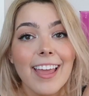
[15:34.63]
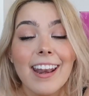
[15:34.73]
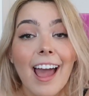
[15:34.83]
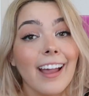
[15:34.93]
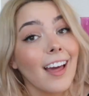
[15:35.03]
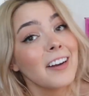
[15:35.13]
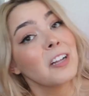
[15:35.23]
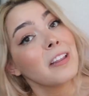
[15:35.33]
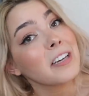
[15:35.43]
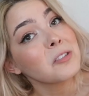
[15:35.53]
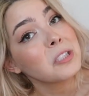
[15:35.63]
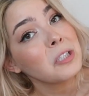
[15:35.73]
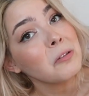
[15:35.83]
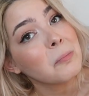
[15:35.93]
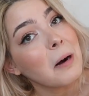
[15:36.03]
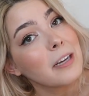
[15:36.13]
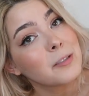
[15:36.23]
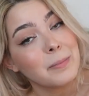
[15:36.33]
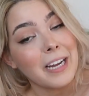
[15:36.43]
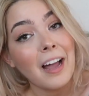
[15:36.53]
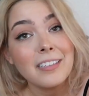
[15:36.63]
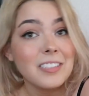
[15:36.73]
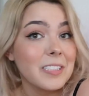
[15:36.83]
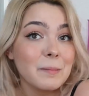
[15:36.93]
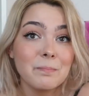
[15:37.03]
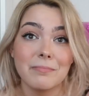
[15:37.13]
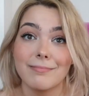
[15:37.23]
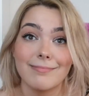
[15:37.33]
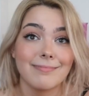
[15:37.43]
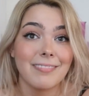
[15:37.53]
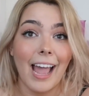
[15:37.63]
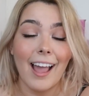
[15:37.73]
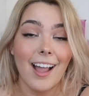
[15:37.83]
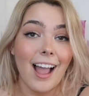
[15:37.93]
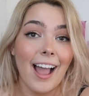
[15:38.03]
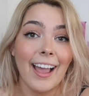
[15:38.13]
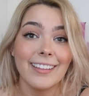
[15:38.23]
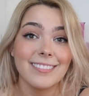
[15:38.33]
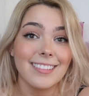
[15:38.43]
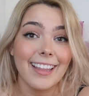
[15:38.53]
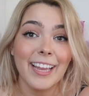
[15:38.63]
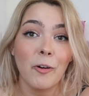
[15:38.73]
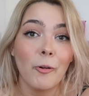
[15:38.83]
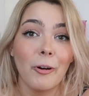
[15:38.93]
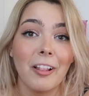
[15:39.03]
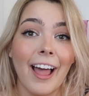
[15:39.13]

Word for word: then I got an electric toothbrush because I like oral